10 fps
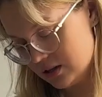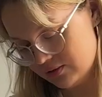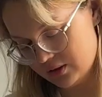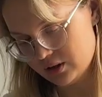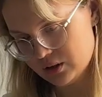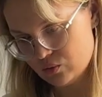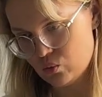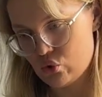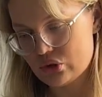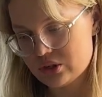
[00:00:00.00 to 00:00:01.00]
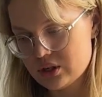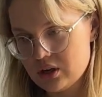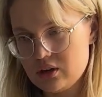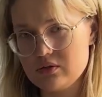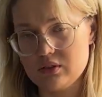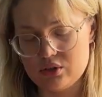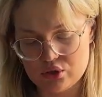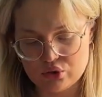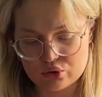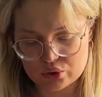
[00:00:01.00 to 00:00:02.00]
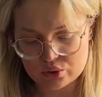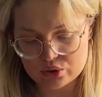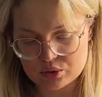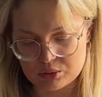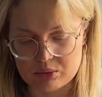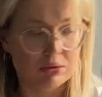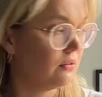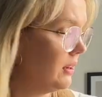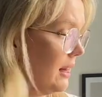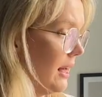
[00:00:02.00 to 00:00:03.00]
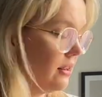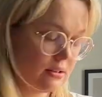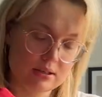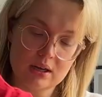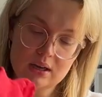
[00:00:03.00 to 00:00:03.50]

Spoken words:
I think it was 50 euros, maybe even less.